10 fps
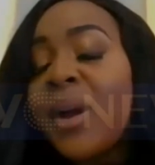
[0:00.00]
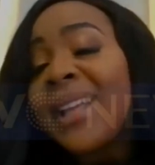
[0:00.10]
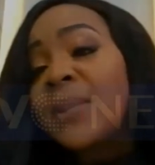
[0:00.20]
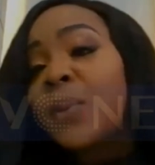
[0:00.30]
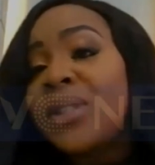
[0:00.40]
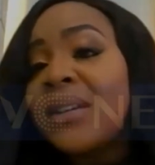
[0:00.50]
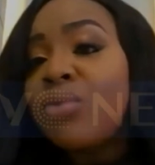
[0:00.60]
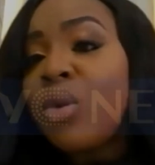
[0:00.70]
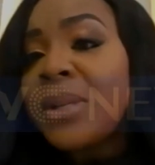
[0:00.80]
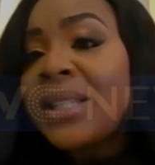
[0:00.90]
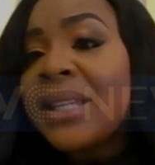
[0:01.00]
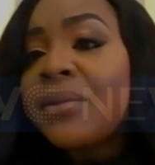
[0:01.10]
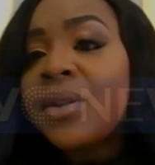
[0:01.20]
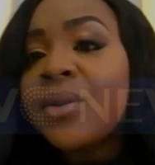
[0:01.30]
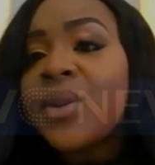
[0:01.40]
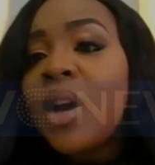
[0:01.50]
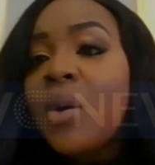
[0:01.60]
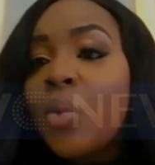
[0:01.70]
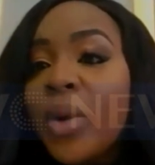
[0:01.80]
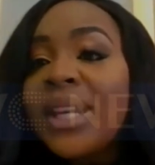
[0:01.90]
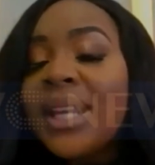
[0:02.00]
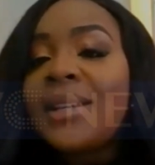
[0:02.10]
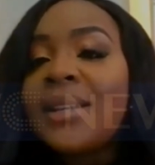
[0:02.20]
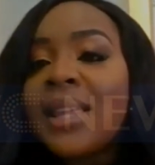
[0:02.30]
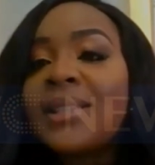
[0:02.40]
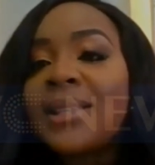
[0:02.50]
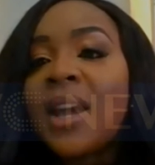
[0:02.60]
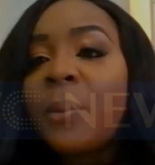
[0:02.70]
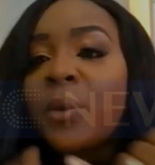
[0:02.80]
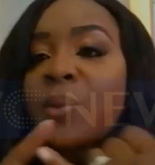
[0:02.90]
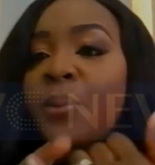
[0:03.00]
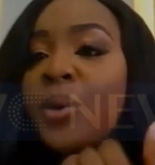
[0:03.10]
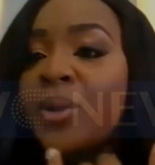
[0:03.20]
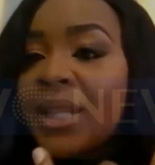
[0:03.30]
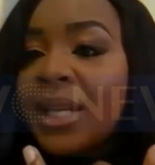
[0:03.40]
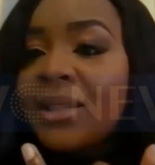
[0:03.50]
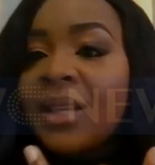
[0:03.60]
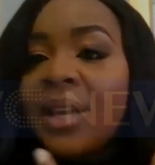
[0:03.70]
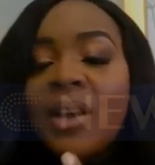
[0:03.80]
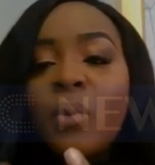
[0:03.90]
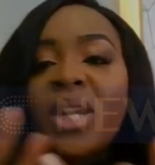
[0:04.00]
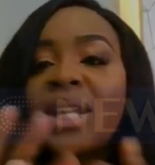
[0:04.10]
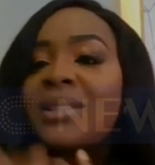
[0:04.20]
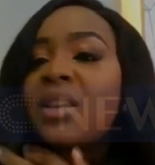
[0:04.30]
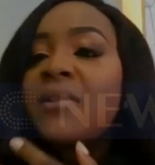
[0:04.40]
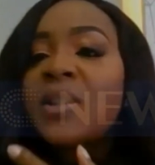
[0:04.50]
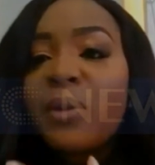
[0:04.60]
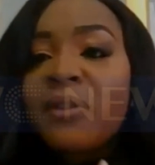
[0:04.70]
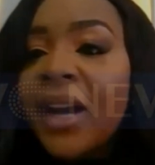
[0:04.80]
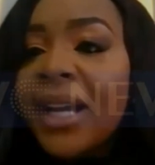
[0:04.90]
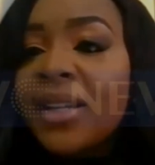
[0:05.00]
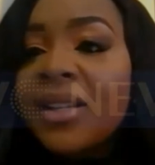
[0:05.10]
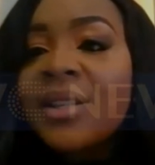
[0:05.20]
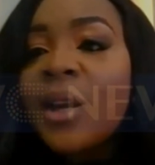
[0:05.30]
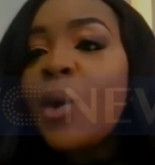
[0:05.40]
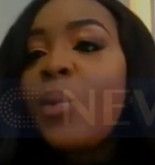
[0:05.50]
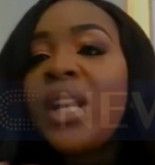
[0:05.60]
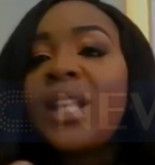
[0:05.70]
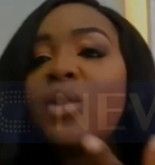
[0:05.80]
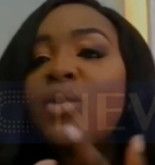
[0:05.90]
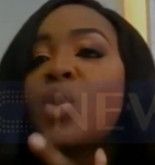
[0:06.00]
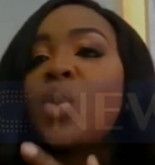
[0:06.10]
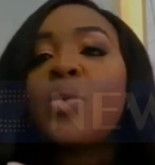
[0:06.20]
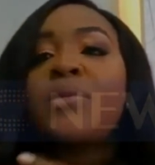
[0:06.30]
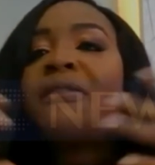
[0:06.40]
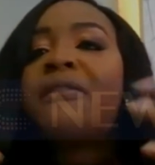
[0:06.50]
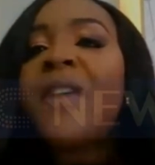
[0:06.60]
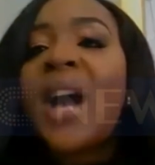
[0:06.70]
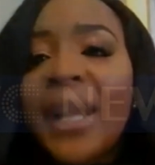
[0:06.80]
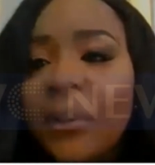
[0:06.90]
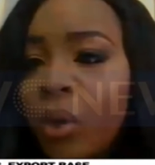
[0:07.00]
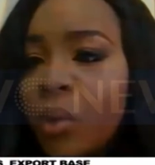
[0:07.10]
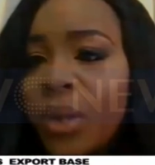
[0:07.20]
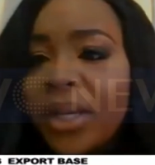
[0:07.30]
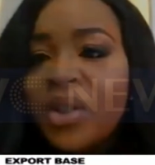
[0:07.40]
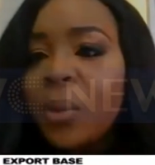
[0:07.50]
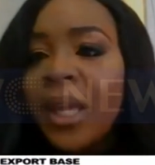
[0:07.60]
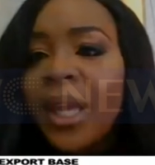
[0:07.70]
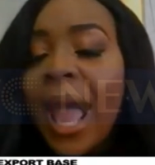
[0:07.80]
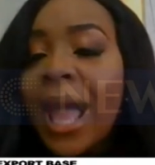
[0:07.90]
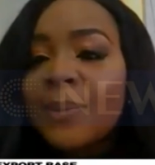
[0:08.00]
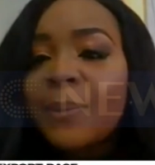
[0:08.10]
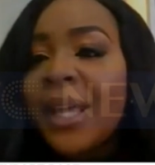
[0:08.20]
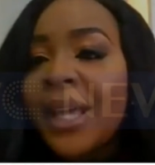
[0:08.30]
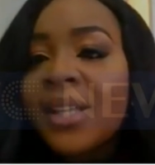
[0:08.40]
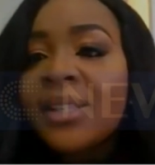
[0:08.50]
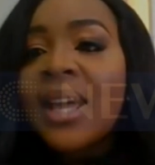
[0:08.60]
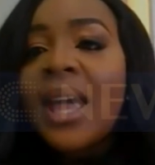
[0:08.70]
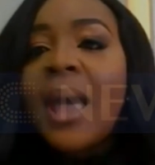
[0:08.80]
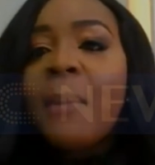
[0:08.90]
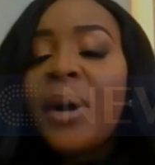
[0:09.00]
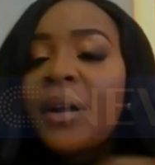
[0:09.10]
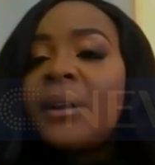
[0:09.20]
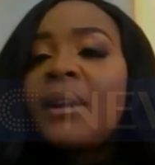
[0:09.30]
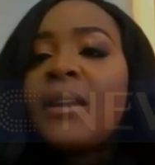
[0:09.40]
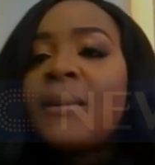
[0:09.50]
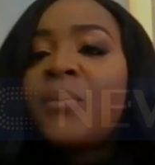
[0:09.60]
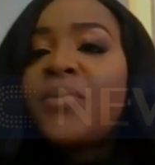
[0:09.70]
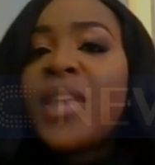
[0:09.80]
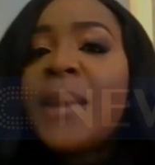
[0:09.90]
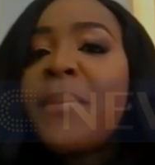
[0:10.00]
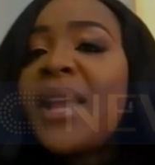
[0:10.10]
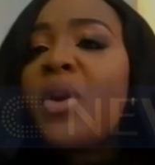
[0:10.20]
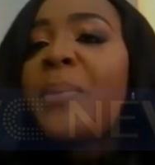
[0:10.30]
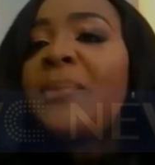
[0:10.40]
exporting raw materials, we need things to help us process. We need service providers. We need those who will refine what we're doing as players, but they may not